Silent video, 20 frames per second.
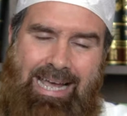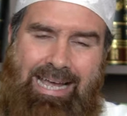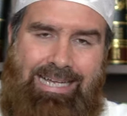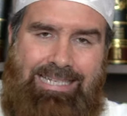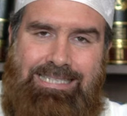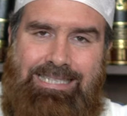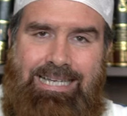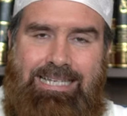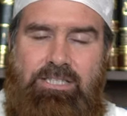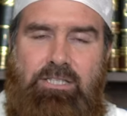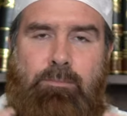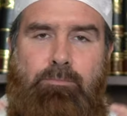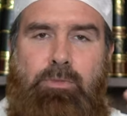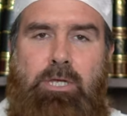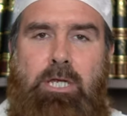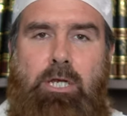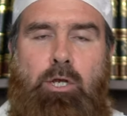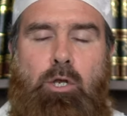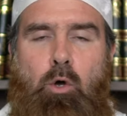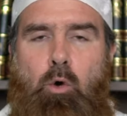It's not
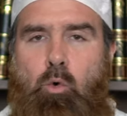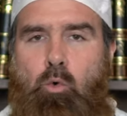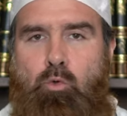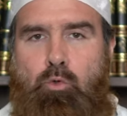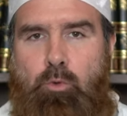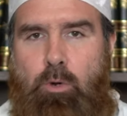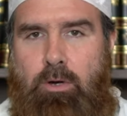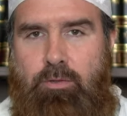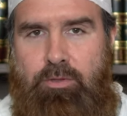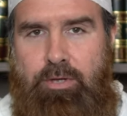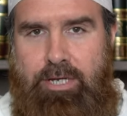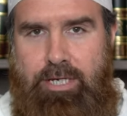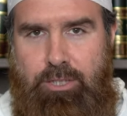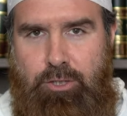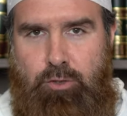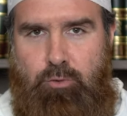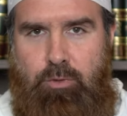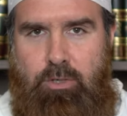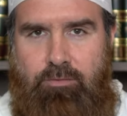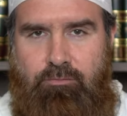something known throughout the
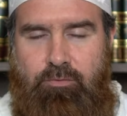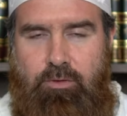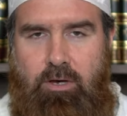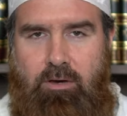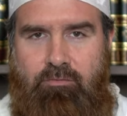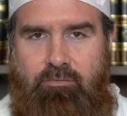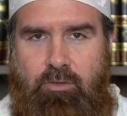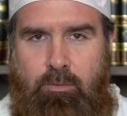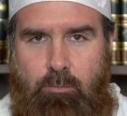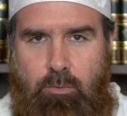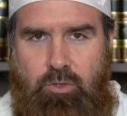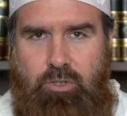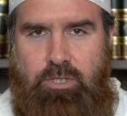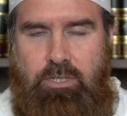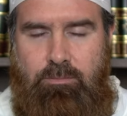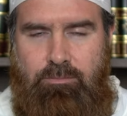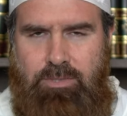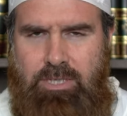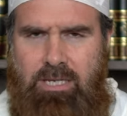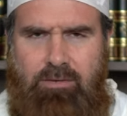history of the
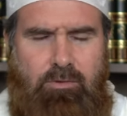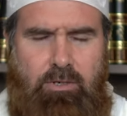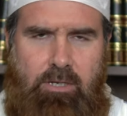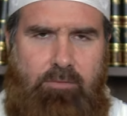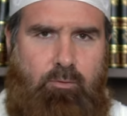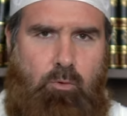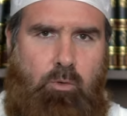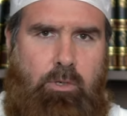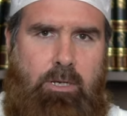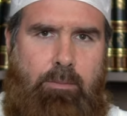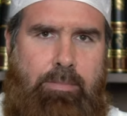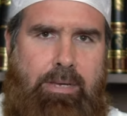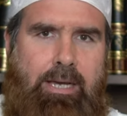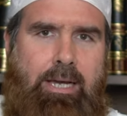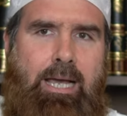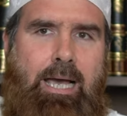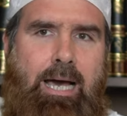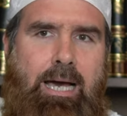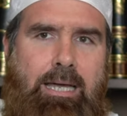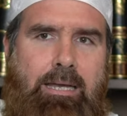Muslims, even if you look at
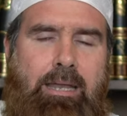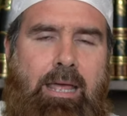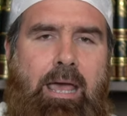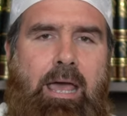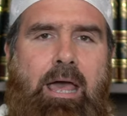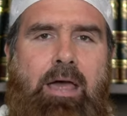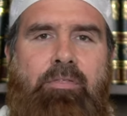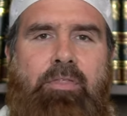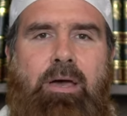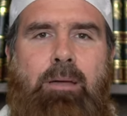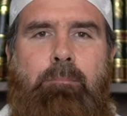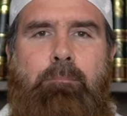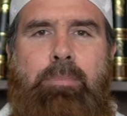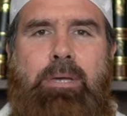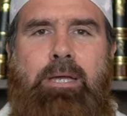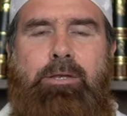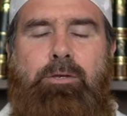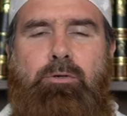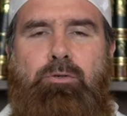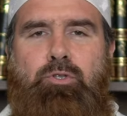mankind, that
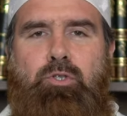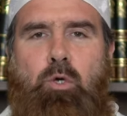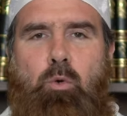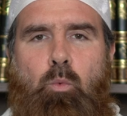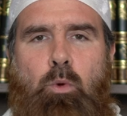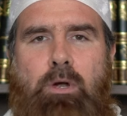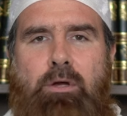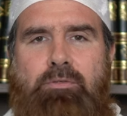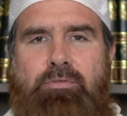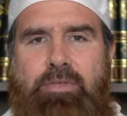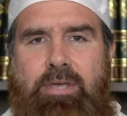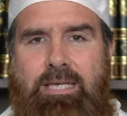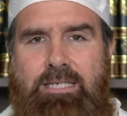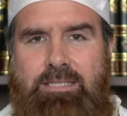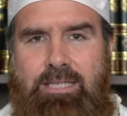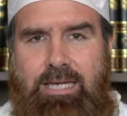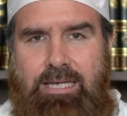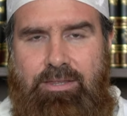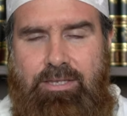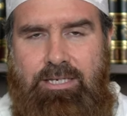men used to wear
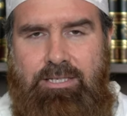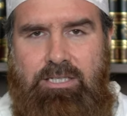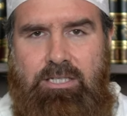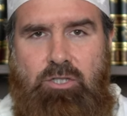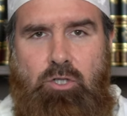things like this.